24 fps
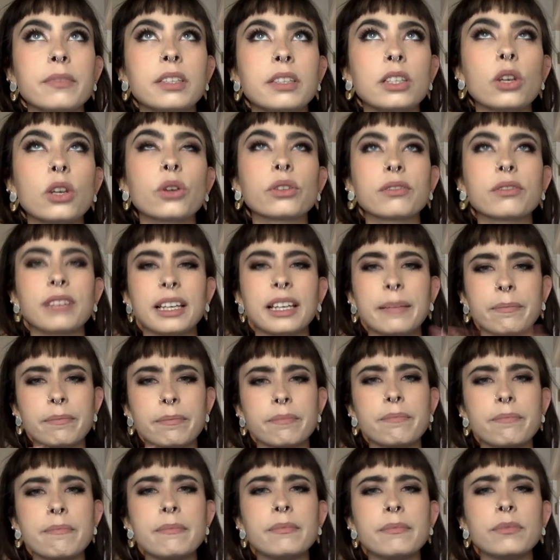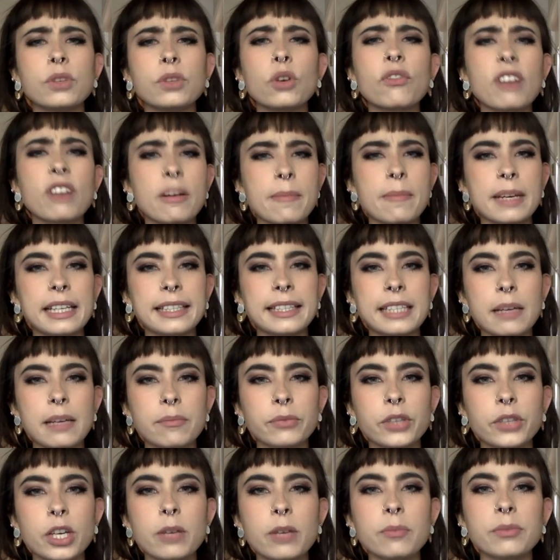not very many
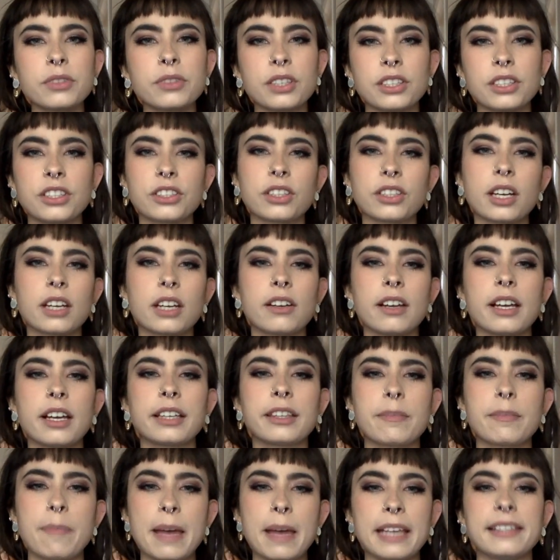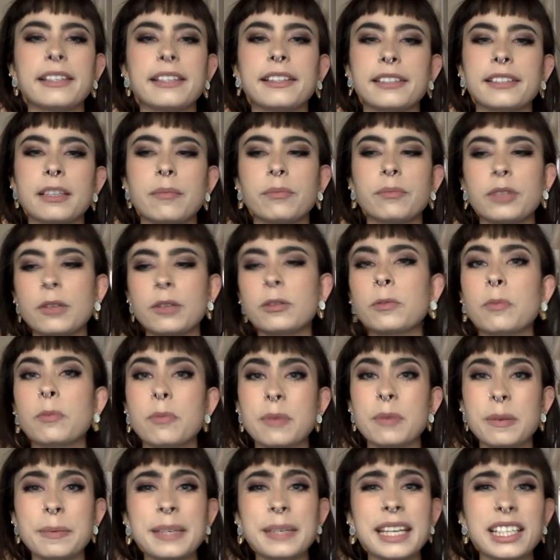symptoms, they're just kind of the basic symptoms, but
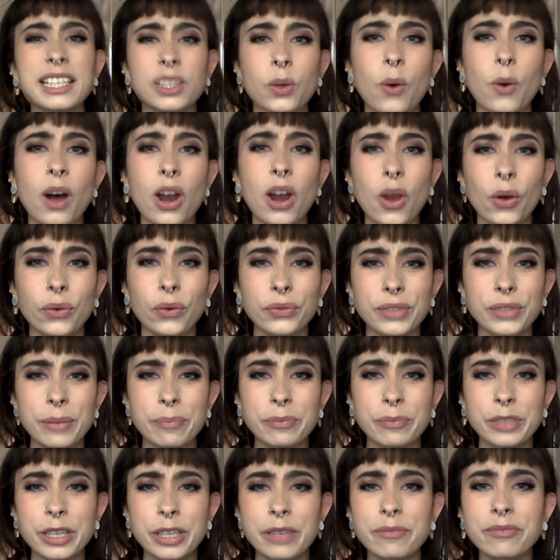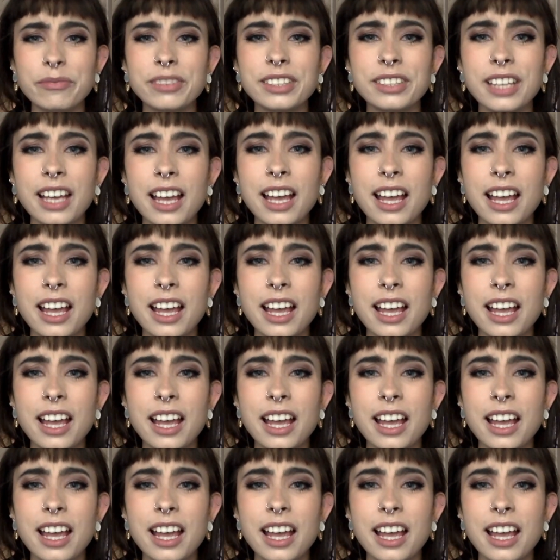BPD has quite a lot of symptoms,